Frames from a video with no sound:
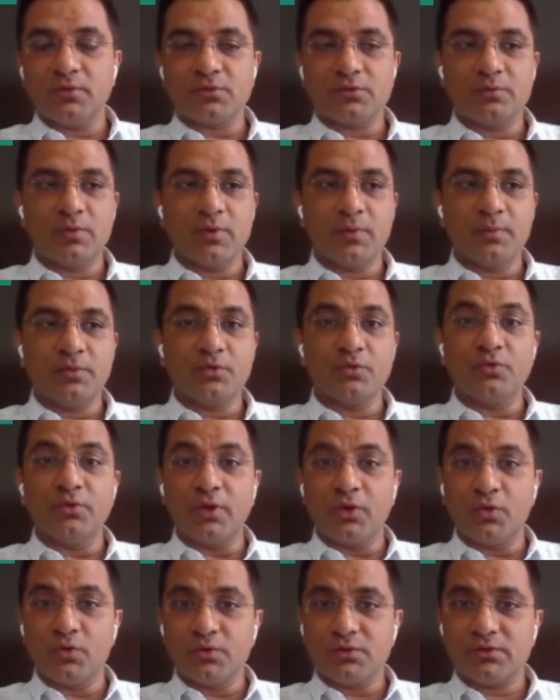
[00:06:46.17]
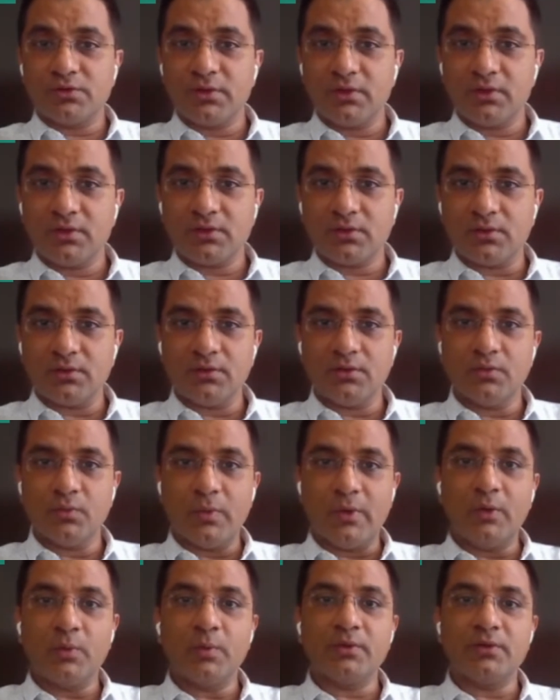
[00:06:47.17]
You should be able to negotiate
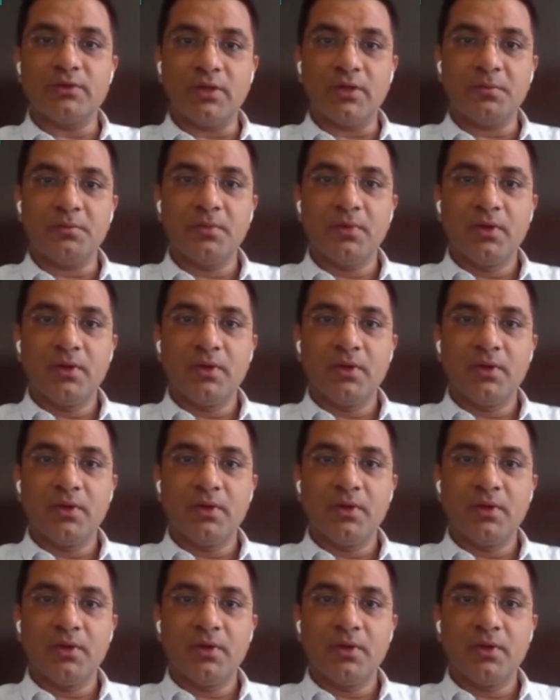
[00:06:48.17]
well with them.